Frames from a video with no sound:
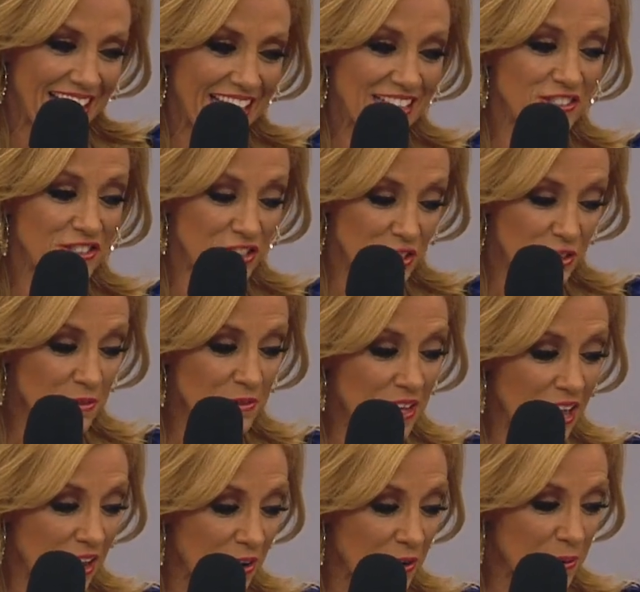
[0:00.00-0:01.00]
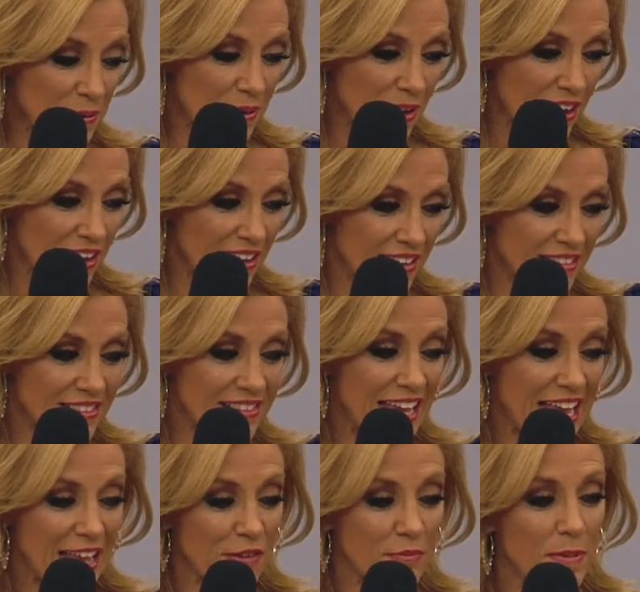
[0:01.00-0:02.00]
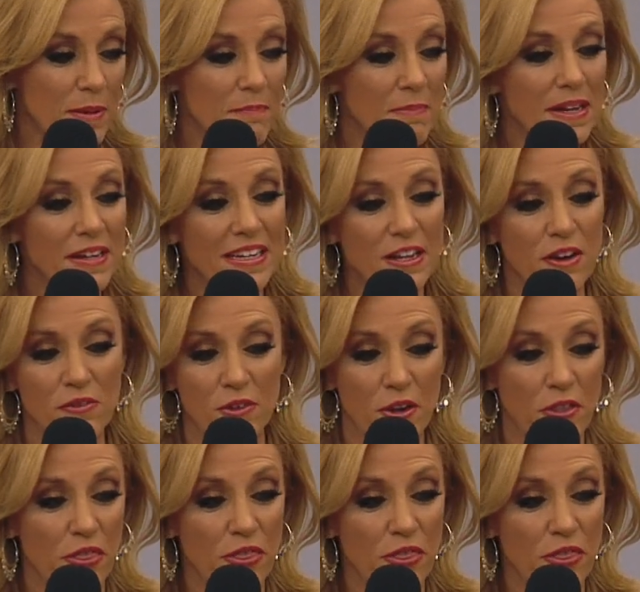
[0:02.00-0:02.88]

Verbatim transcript: And do you know, they have been married over